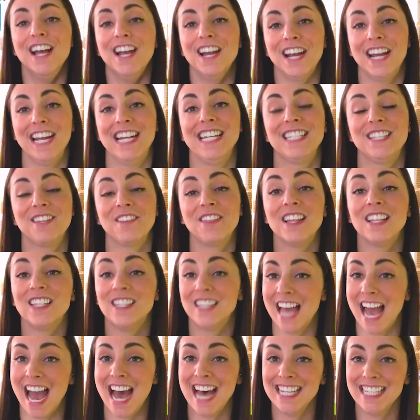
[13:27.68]
All right, so the
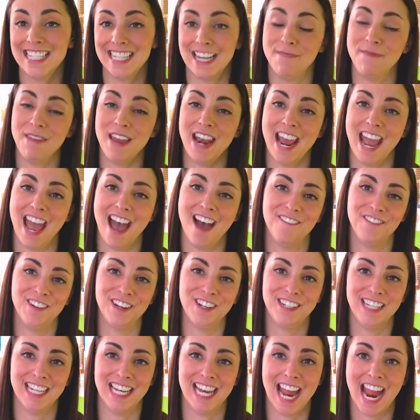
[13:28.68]
last tip that I have for
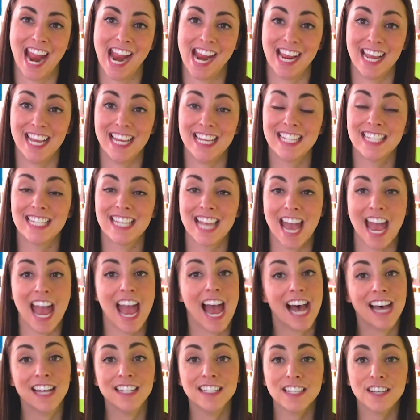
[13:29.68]
you today is
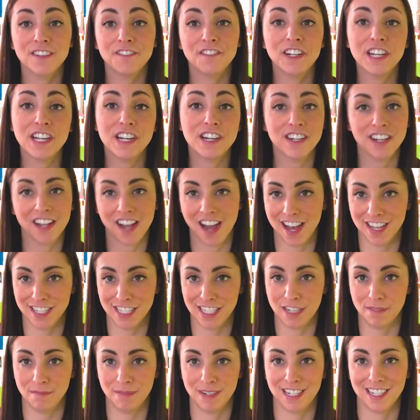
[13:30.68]
ask for your
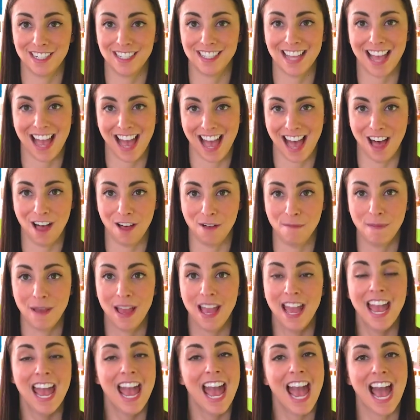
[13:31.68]
customers' help.
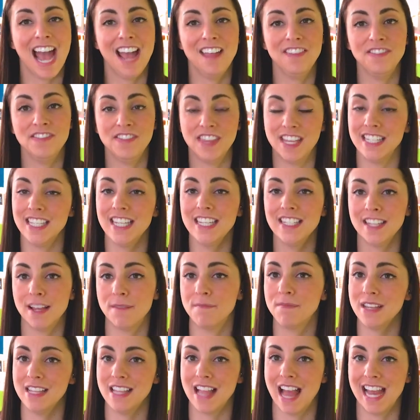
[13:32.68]
And this is
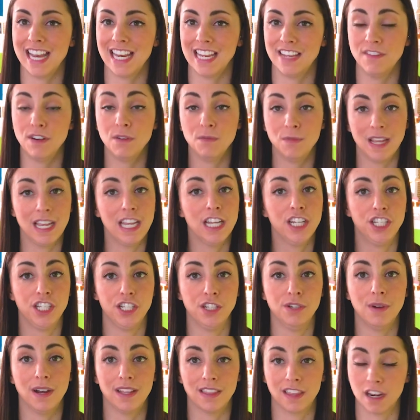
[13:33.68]
something that even we could
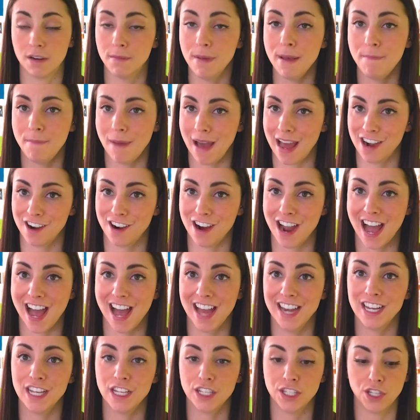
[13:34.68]
do a little bit better
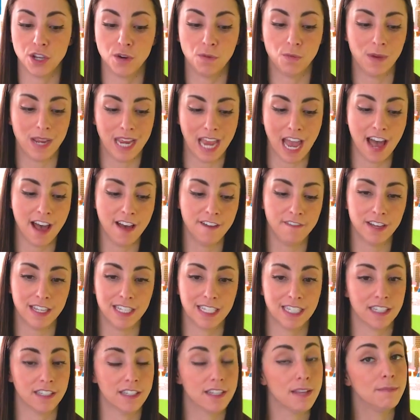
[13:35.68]
on. So we have
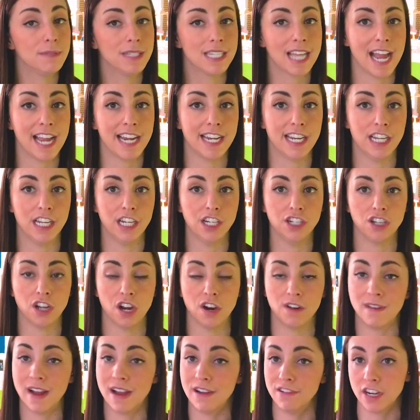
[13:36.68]
some signage
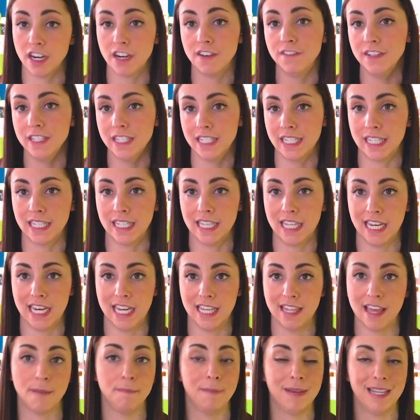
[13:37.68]
around our
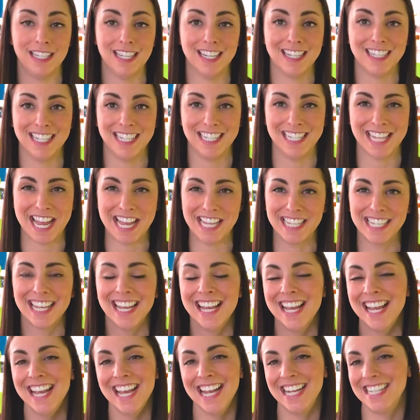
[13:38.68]
facility that basically says,
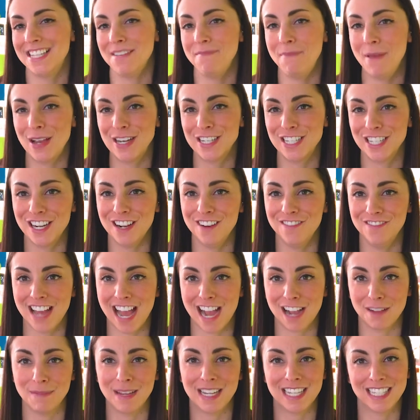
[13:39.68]
it's a picture of
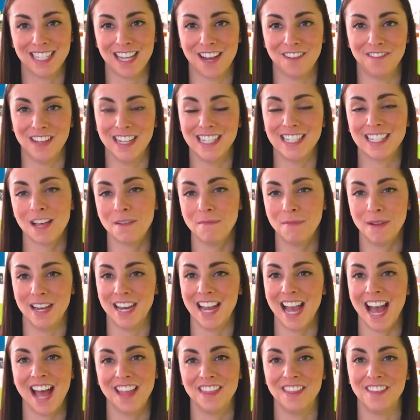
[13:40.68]
Doc McStuffins, I'll put
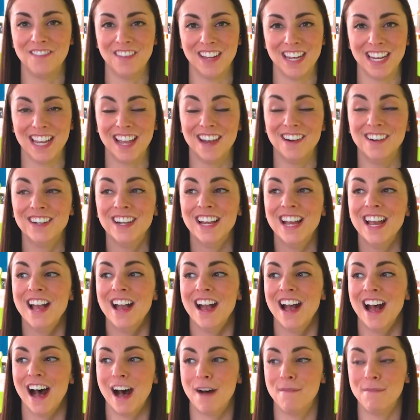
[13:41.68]
it on the video,
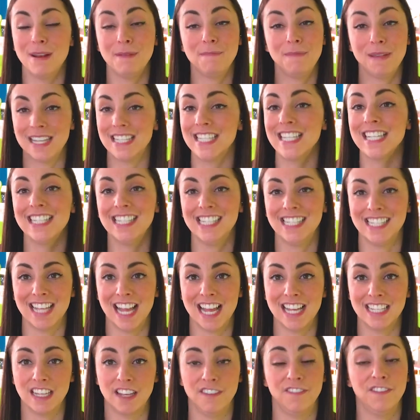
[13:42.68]
but it basically
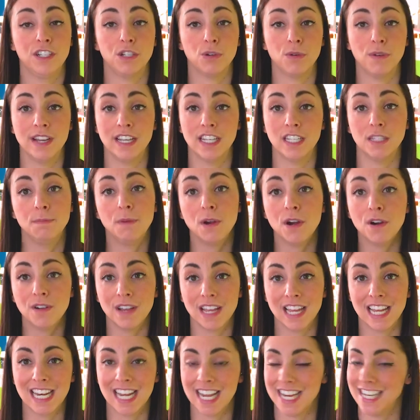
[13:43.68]
says, if a toy is
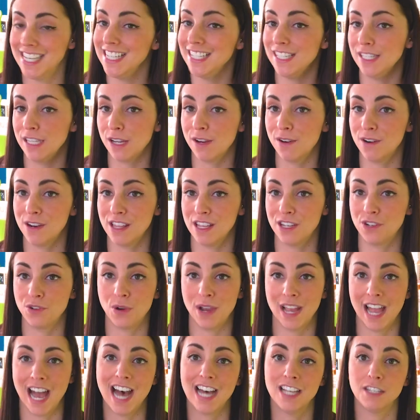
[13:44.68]
broken and needs to go to the
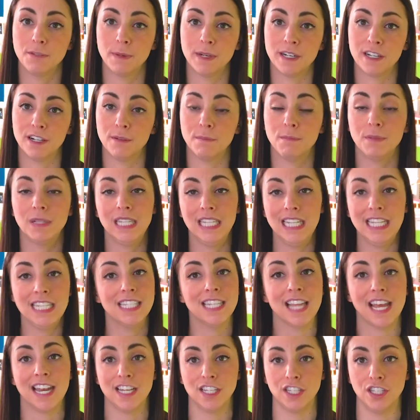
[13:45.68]
toy hospital,
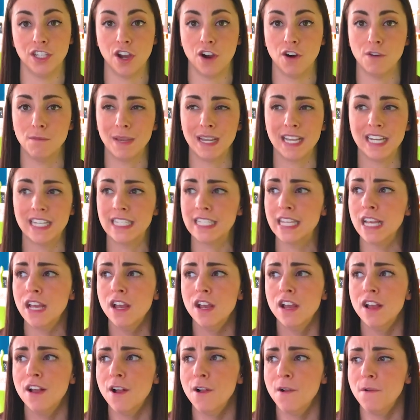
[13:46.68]
please let us know. Because
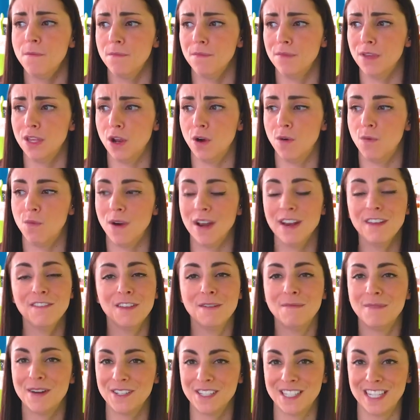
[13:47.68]
one of
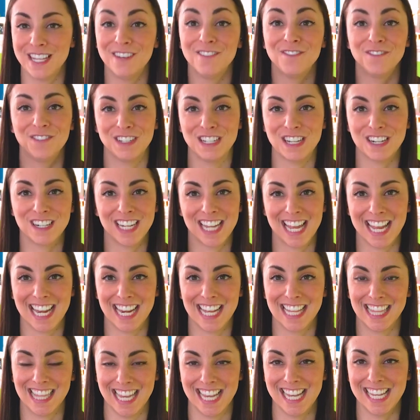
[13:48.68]
the most
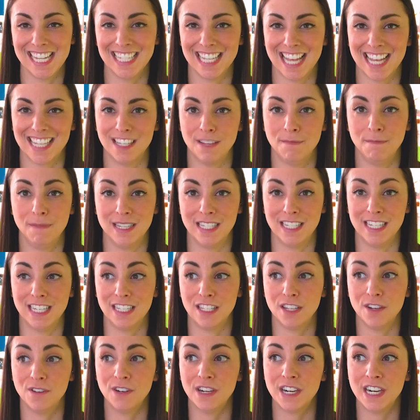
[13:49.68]
infuriating things as a
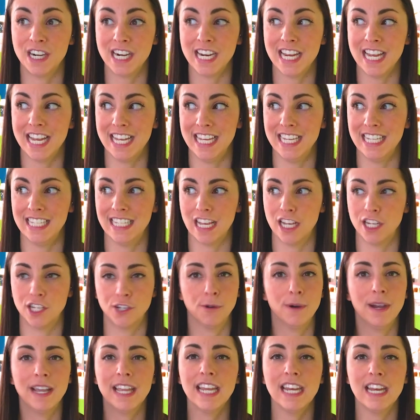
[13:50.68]
business owner is a
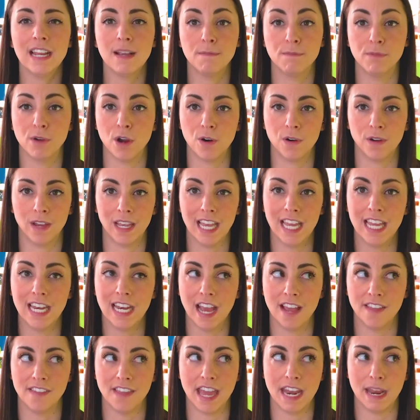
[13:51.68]
toy getting broken
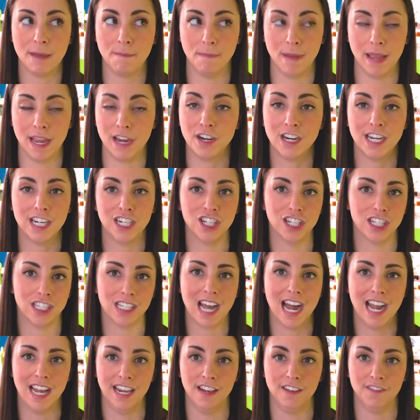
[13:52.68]
and then a parent just
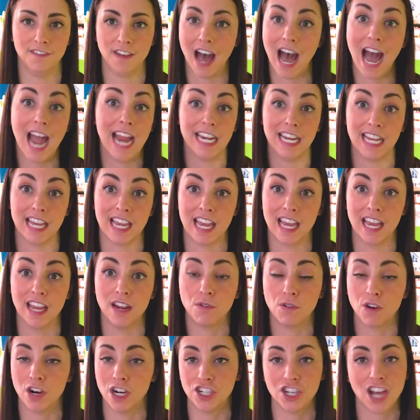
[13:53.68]
kind of hiding it,
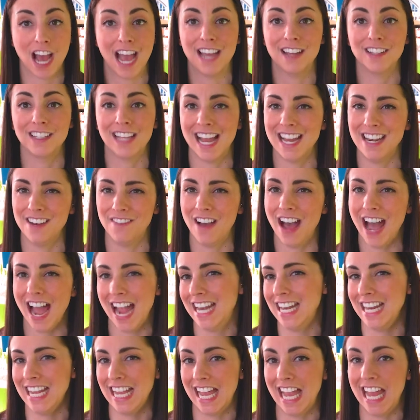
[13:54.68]
or a child kind of
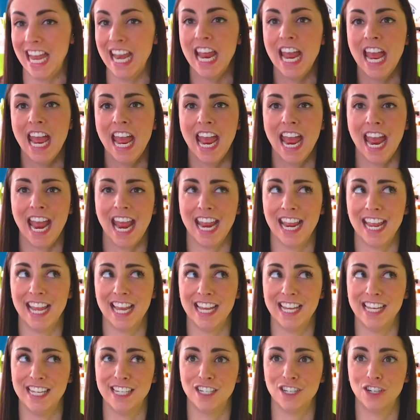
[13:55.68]
hiding it
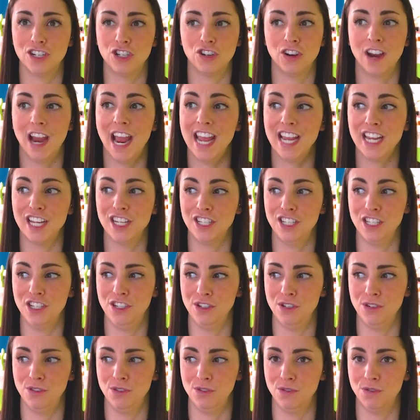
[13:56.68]
and trying
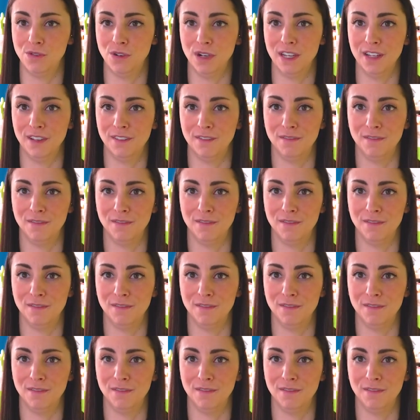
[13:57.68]
to,